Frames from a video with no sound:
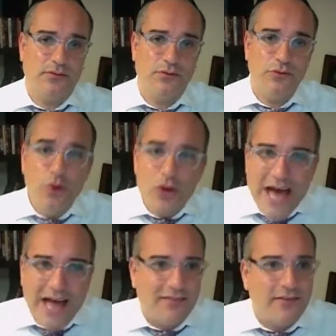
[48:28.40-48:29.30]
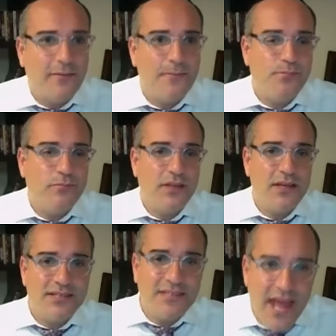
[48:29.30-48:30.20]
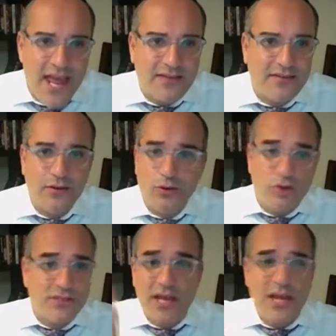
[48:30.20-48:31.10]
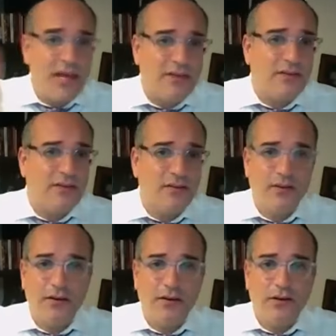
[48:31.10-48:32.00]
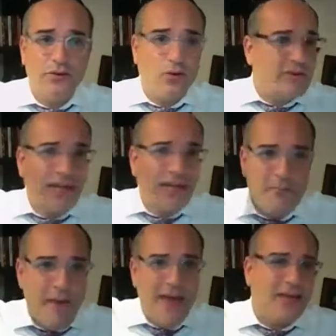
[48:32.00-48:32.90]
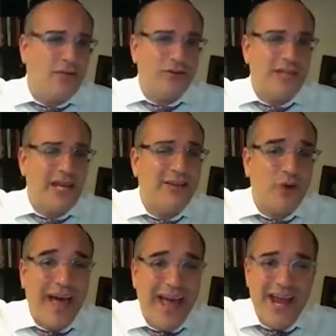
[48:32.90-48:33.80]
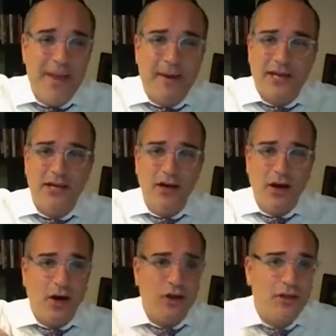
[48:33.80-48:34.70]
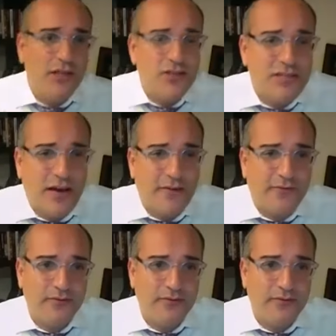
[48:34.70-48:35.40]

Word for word: Do that. Say it. Don't sing it. Don't take the mic. Don't say it to anybody other than yourself